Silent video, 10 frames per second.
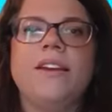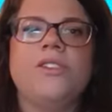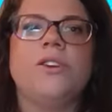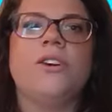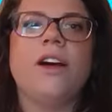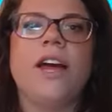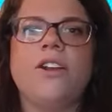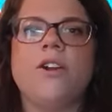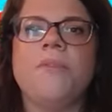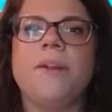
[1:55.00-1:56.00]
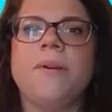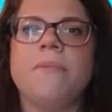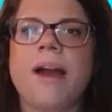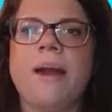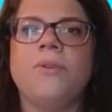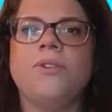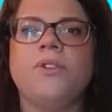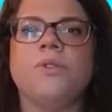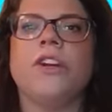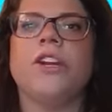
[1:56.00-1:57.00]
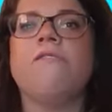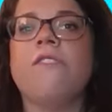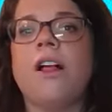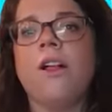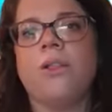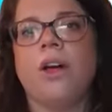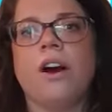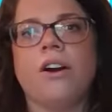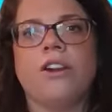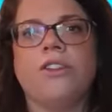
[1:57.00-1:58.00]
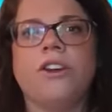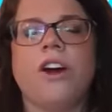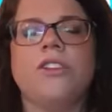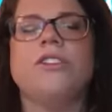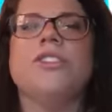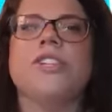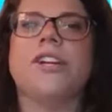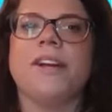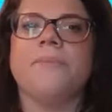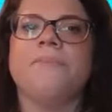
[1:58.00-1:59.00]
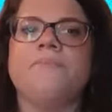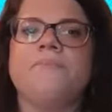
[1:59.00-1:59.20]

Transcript: So go ahead and open up your Bibles or you can follow along on on the screen.